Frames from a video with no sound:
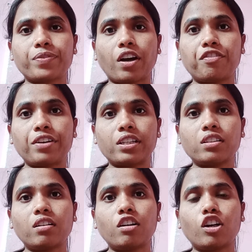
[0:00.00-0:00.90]
affect
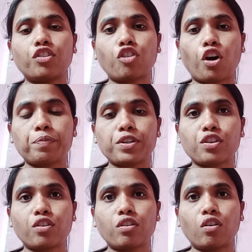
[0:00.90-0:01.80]
the
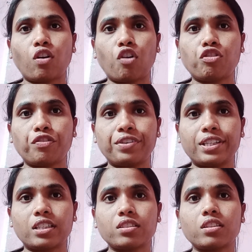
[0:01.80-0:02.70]
formation of a
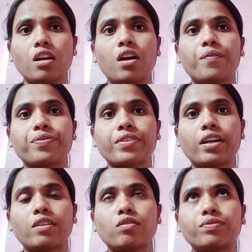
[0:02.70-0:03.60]
fetus.
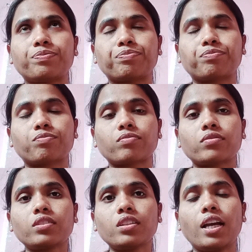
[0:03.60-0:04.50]
mm,
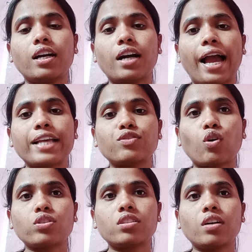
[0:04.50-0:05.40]
as
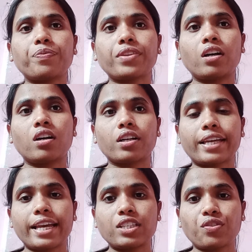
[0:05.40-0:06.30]
was the
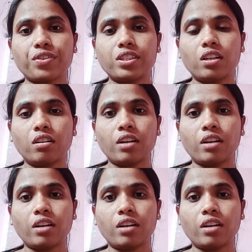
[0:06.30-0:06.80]
case with the